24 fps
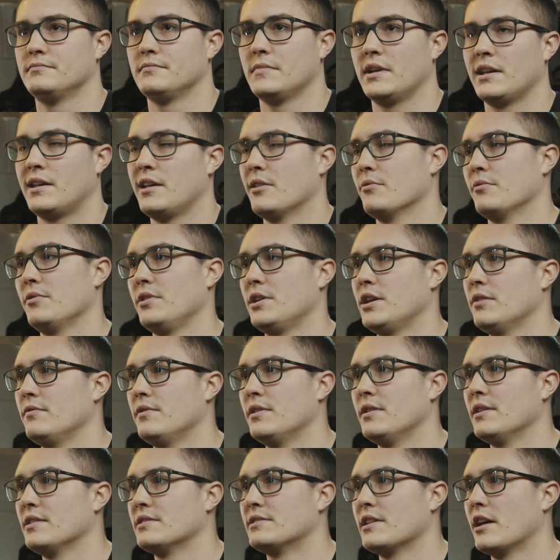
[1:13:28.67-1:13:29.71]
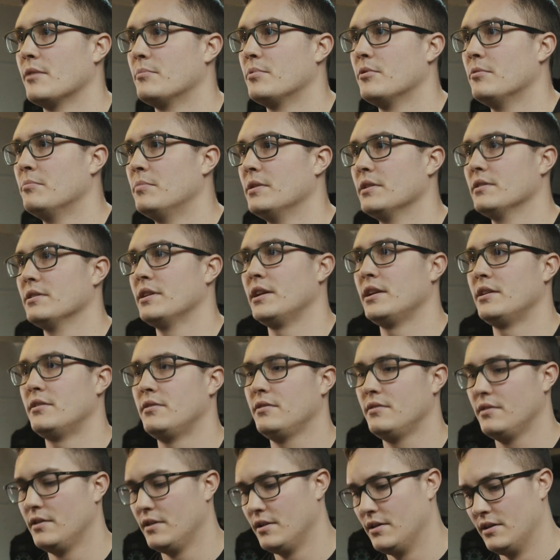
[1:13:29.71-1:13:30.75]
I can't really give you an example, but
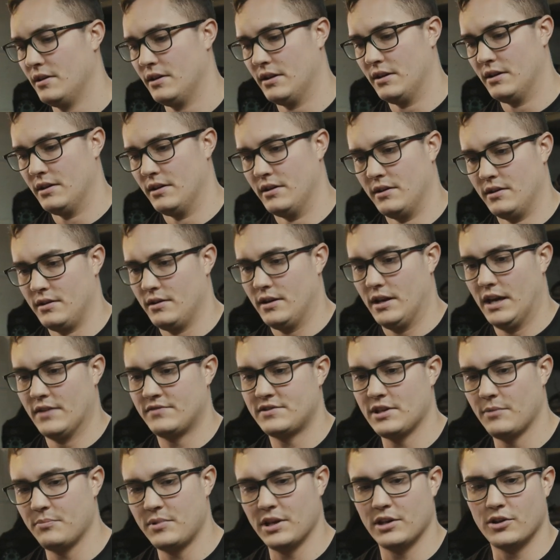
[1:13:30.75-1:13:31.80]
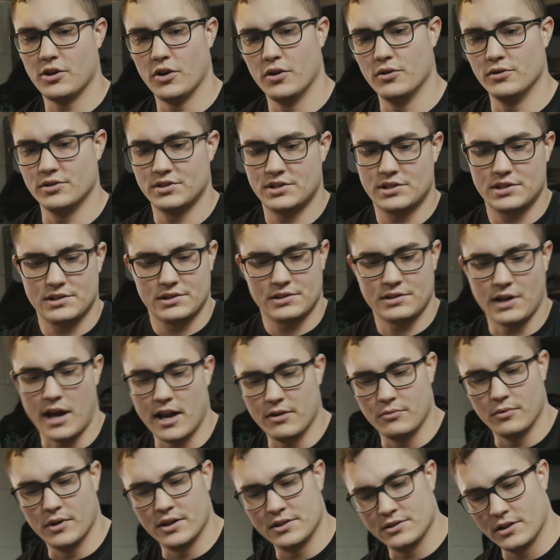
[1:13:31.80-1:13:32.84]
like if something goes
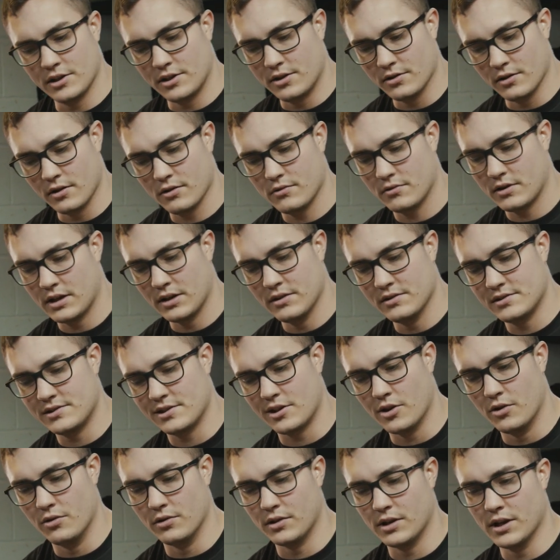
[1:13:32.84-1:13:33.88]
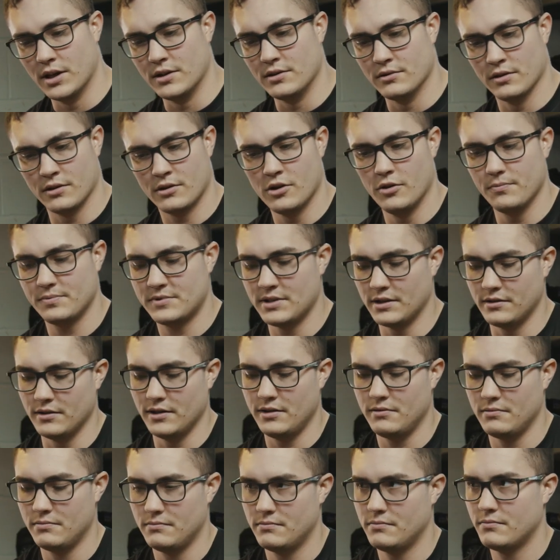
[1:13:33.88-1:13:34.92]
sideways, like you're like, okay, this is going good, and you're like, oh,
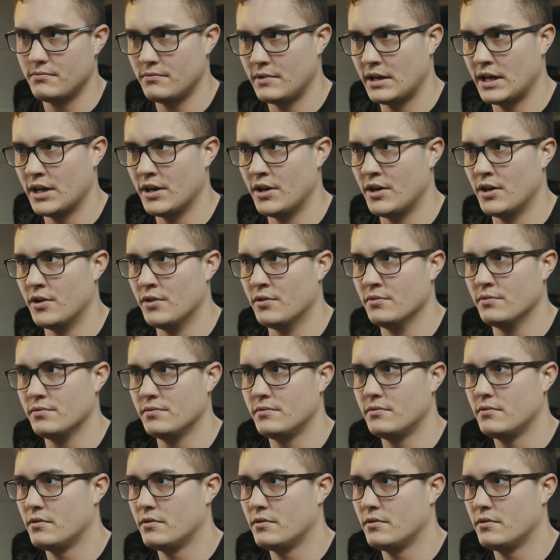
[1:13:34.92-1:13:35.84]
suddenly now